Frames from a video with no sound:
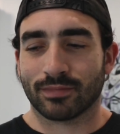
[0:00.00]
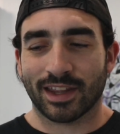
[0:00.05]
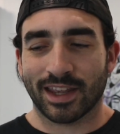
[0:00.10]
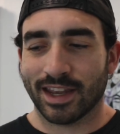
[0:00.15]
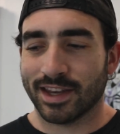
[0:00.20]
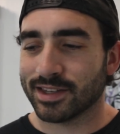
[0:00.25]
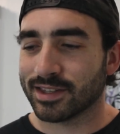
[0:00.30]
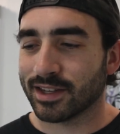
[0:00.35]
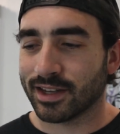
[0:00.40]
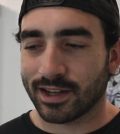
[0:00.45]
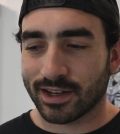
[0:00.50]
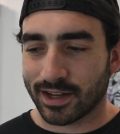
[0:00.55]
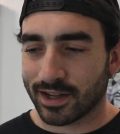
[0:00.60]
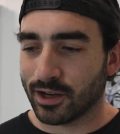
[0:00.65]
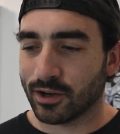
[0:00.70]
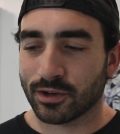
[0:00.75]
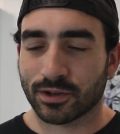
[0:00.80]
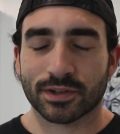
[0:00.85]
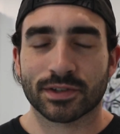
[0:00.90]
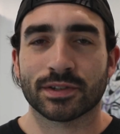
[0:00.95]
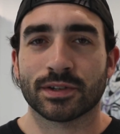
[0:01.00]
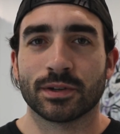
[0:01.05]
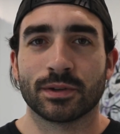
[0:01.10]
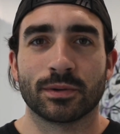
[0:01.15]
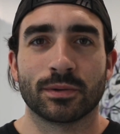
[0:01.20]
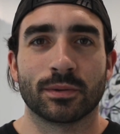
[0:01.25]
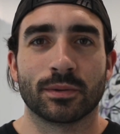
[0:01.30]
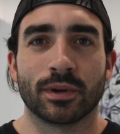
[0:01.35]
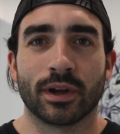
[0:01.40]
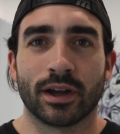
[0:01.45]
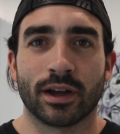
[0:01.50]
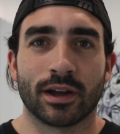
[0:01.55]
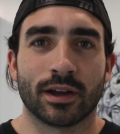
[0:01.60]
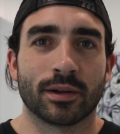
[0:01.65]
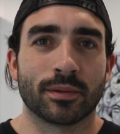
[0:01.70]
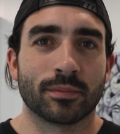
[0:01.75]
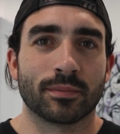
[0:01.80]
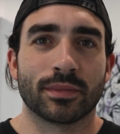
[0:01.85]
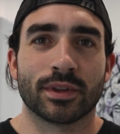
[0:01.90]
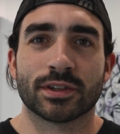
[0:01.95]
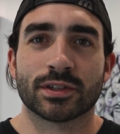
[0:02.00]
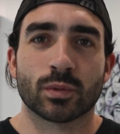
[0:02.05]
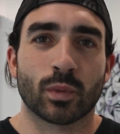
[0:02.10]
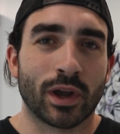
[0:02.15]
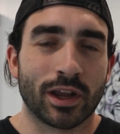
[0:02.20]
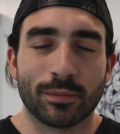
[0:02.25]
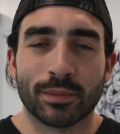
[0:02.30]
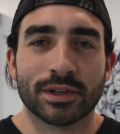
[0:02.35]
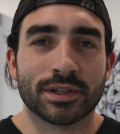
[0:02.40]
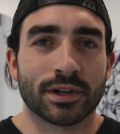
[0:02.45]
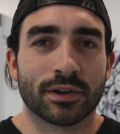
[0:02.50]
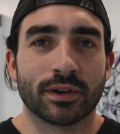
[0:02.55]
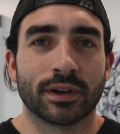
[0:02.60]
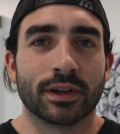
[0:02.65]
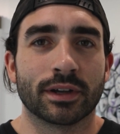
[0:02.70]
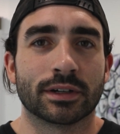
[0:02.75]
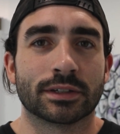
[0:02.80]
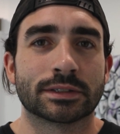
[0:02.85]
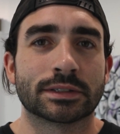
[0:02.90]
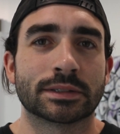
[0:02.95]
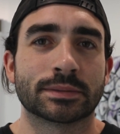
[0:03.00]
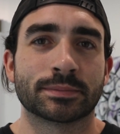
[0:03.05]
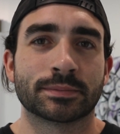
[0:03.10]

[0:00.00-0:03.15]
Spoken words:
easily adheres to the suede material.